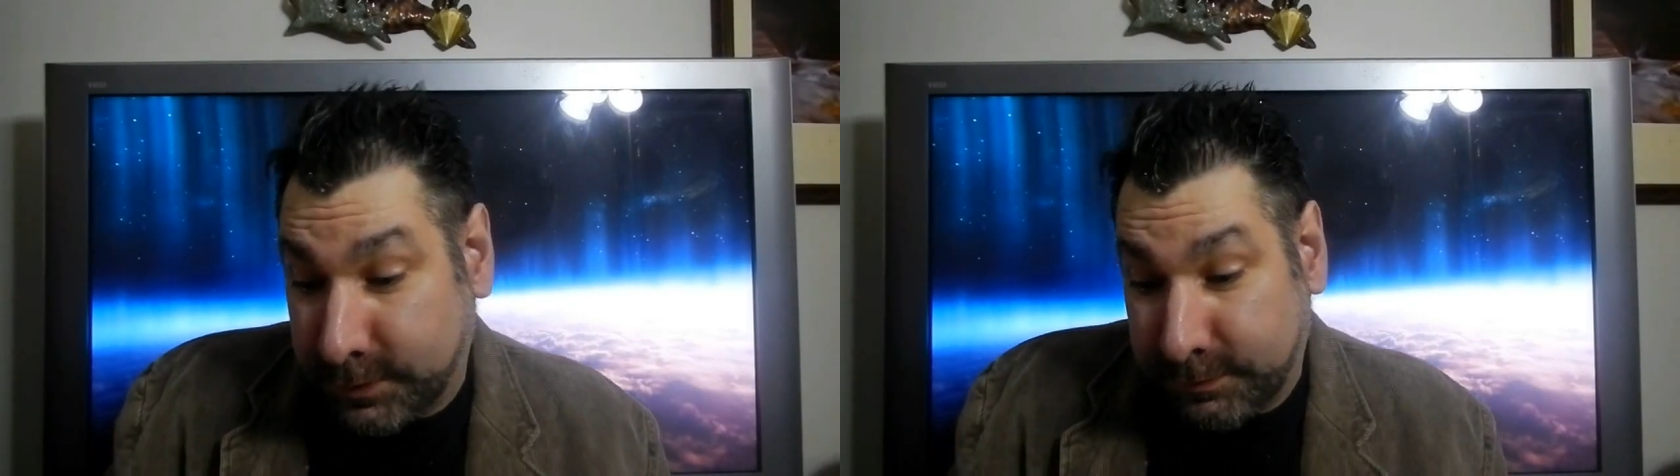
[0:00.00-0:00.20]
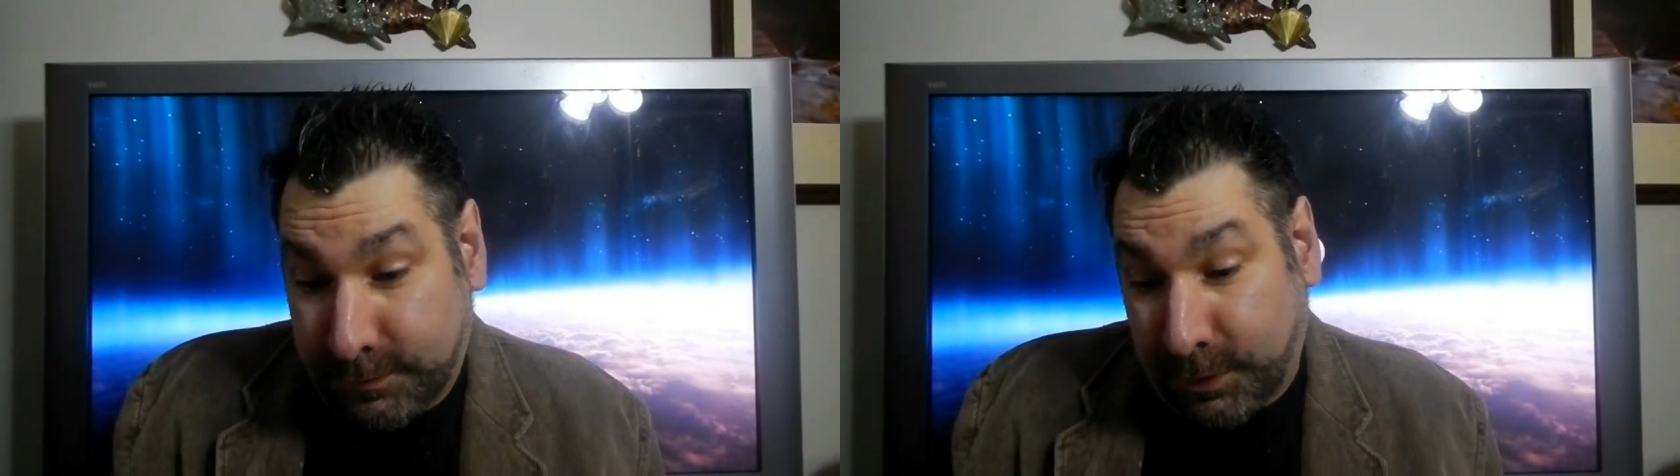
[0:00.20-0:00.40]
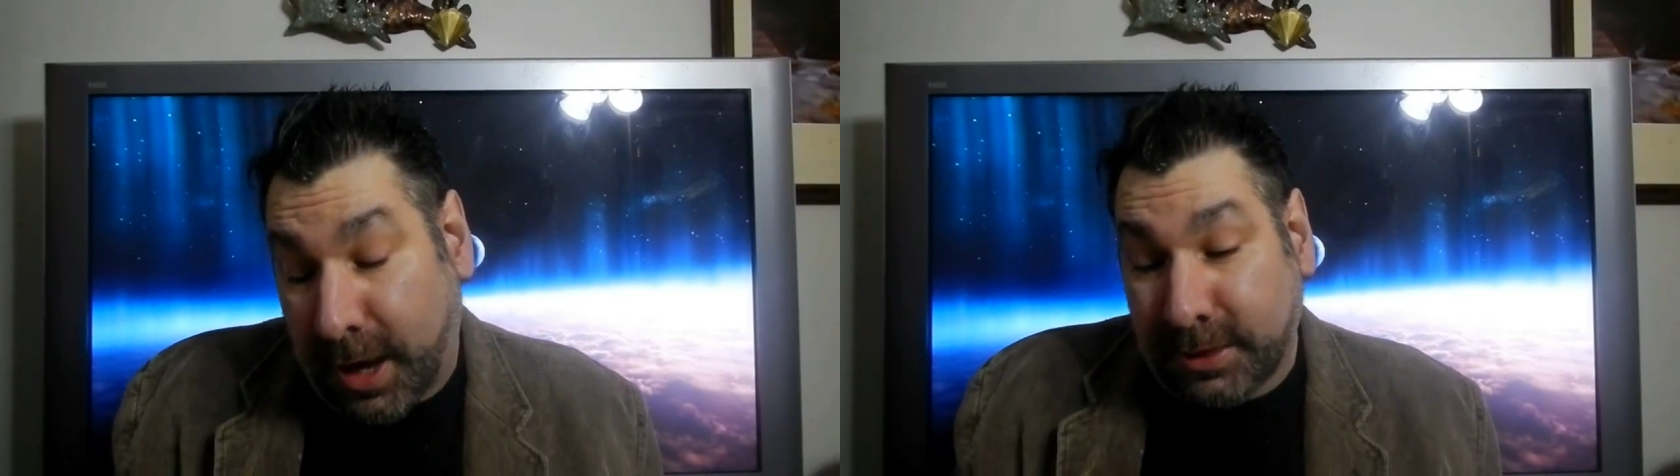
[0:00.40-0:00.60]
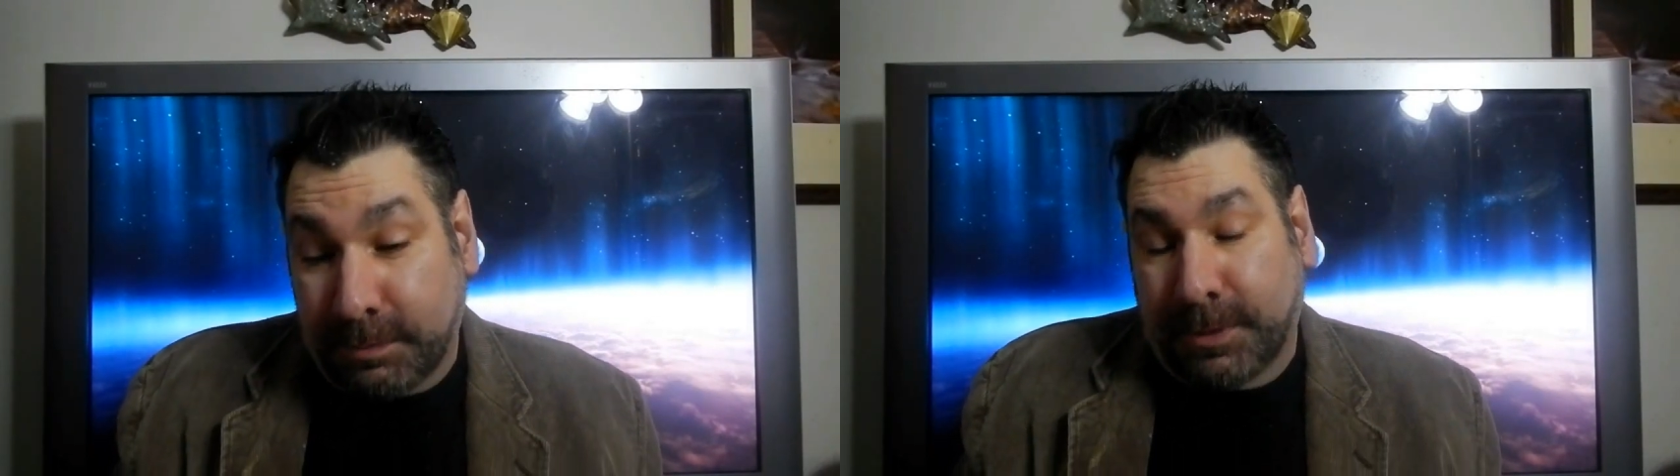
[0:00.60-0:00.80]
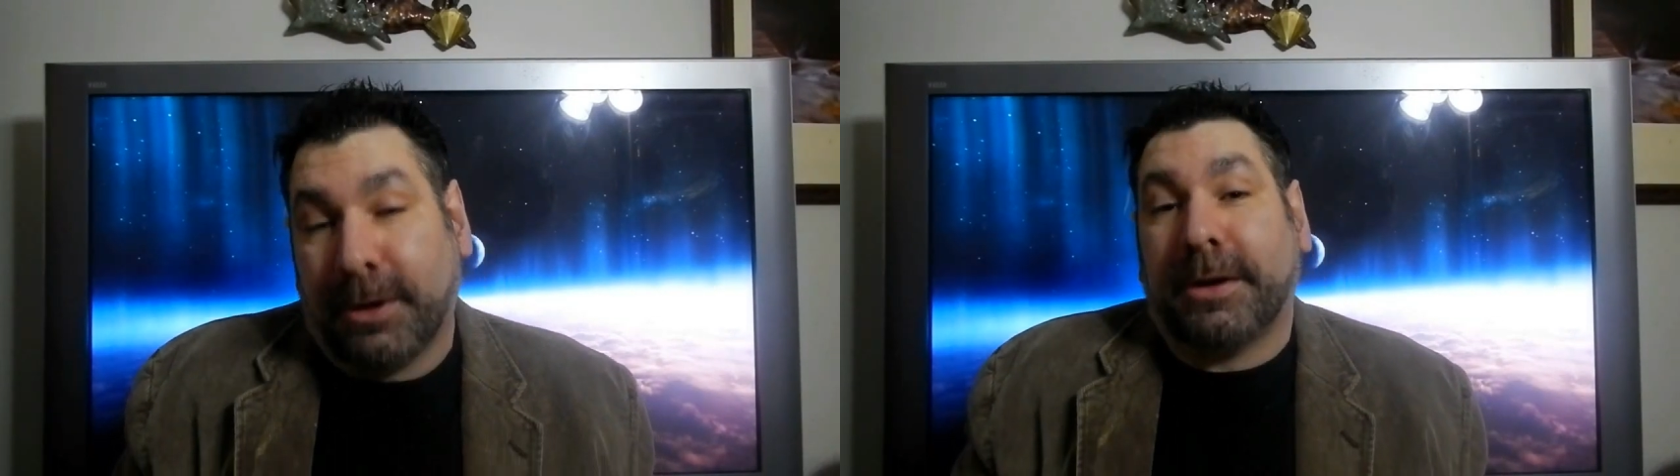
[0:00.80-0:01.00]
thought the
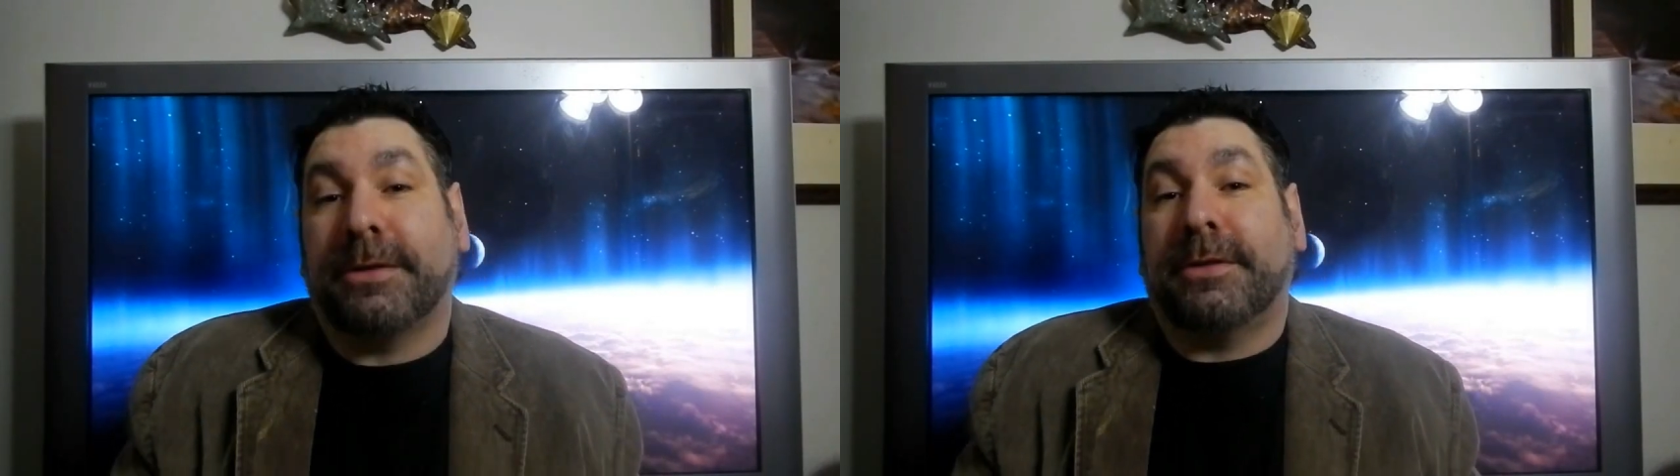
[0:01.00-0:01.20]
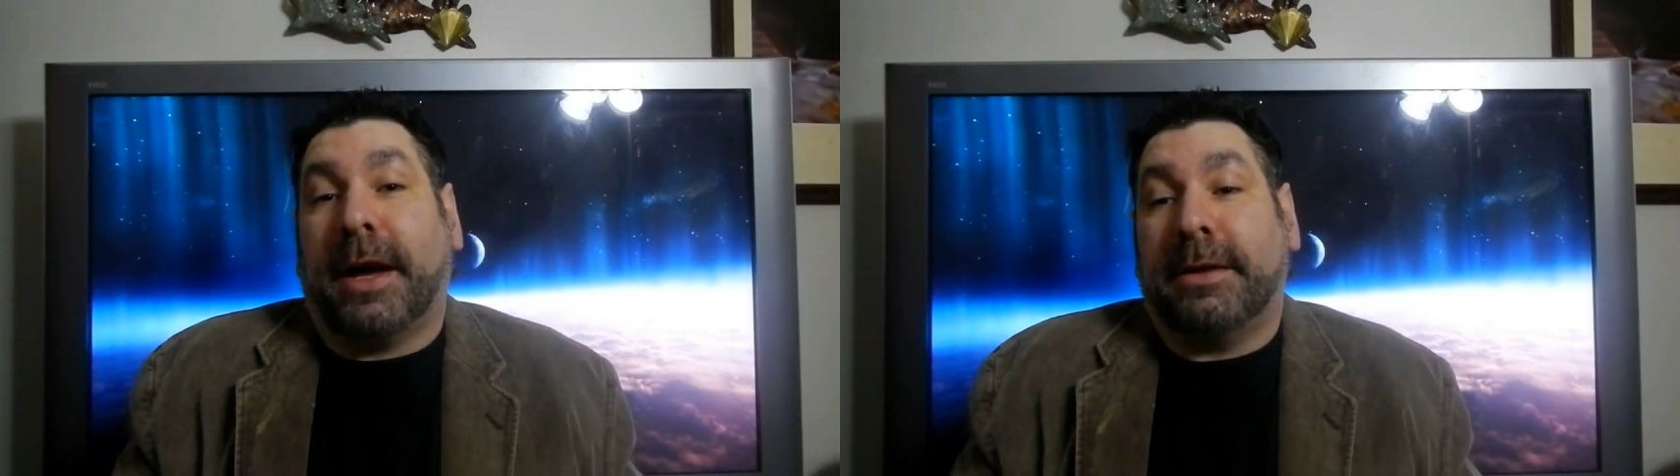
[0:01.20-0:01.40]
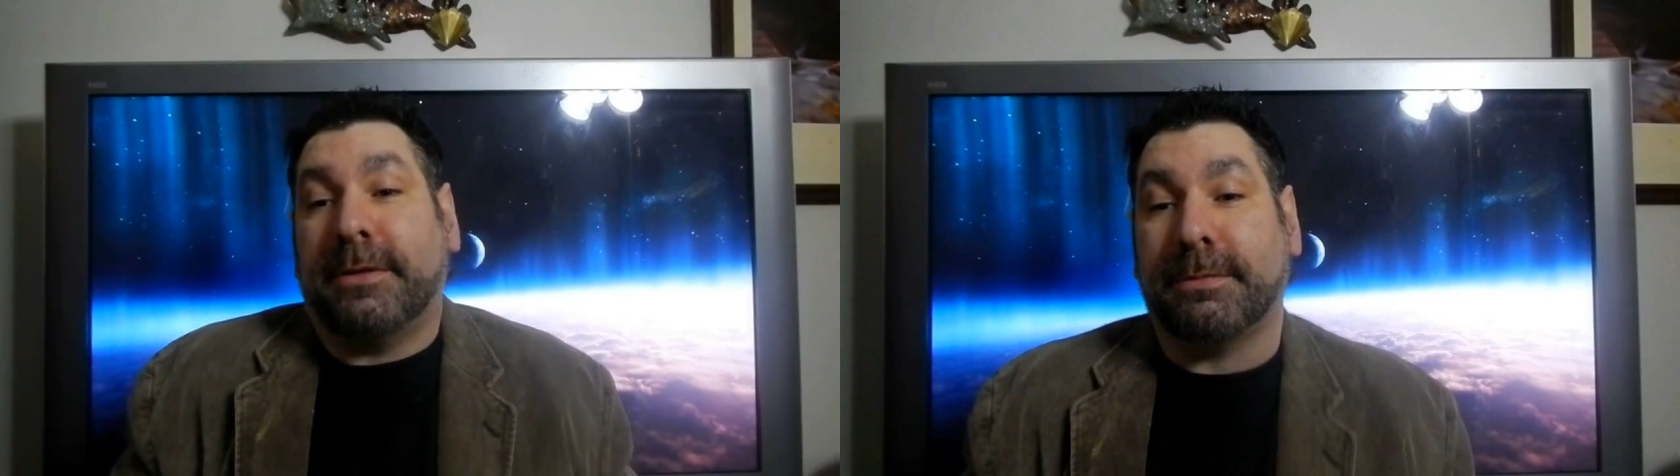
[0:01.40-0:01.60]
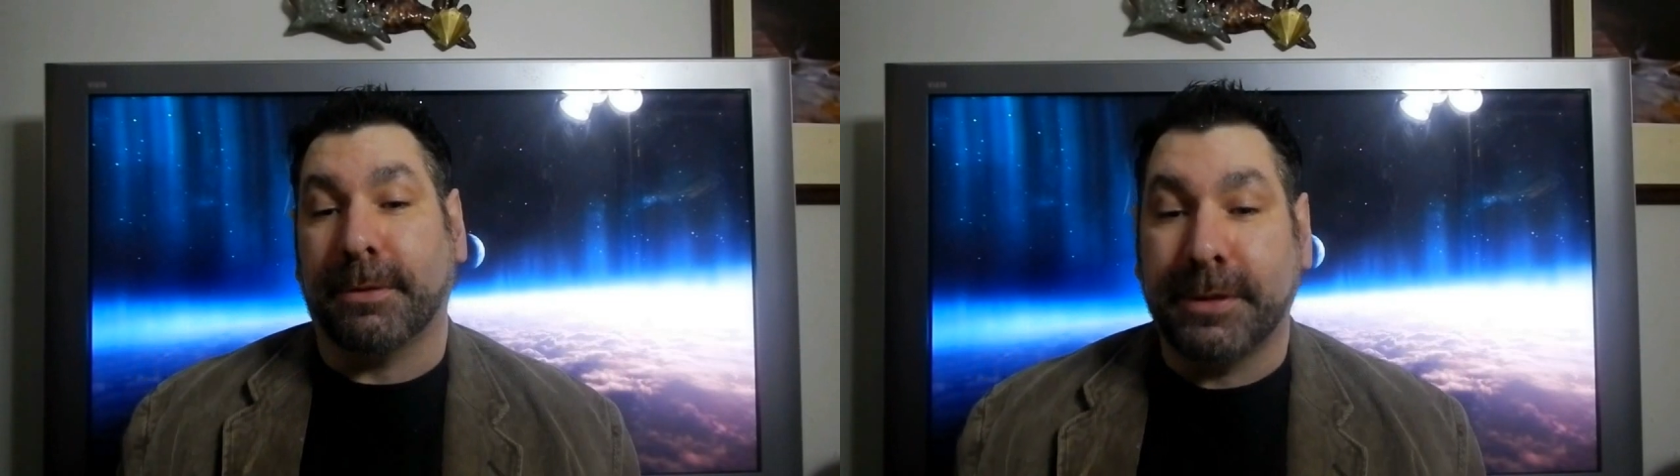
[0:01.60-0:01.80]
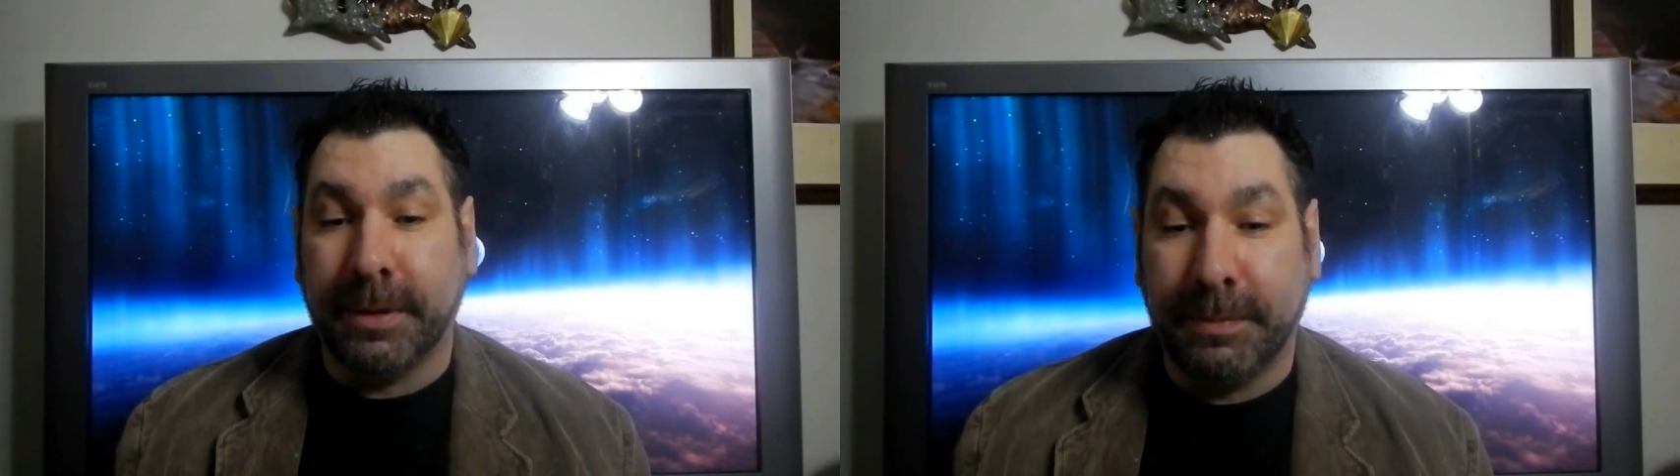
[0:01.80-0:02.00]
Percocets
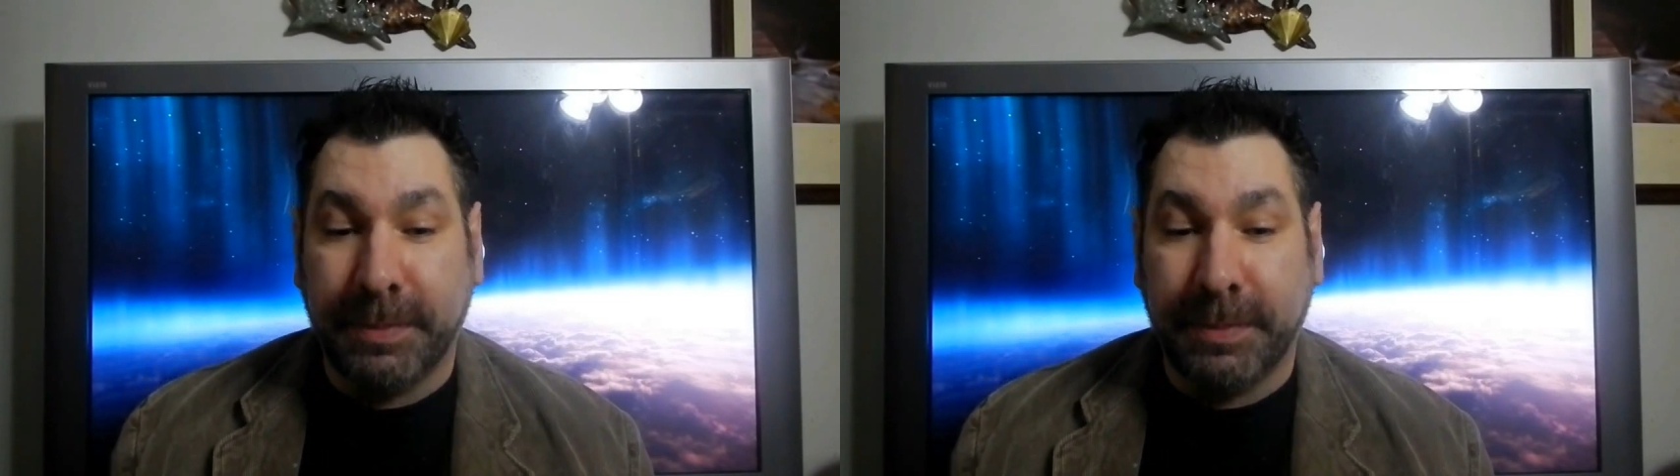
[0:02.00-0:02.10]
were the